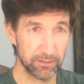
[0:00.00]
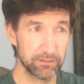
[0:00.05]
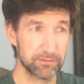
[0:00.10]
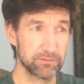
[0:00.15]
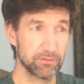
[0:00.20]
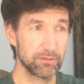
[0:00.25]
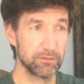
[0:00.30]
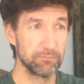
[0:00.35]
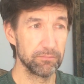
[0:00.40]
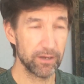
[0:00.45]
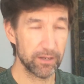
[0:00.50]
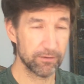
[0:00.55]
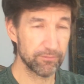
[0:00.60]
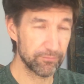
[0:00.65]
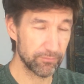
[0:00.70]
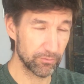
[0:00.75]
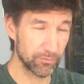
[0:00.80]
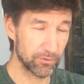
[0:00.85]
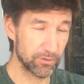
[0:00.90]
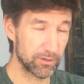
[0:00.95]
so the
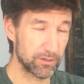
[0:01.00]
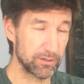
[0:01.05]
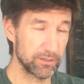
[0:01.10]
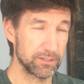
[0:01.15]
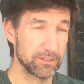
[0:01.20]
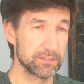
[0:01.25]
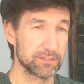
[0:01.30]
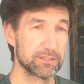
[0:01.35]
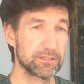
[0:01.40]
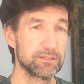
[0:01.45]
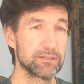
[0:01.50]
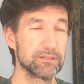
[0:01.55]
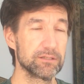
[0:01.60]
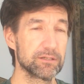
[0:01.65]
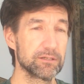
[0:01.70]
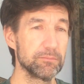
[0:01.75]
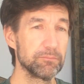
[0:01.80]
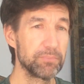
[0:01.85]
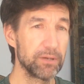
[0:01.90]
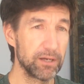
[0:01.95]
metaphor is the
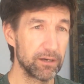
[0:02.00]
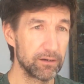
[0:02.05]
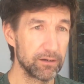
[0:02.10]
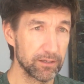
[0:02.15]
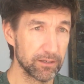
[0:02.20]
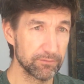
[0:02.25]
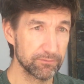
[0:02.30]
comparing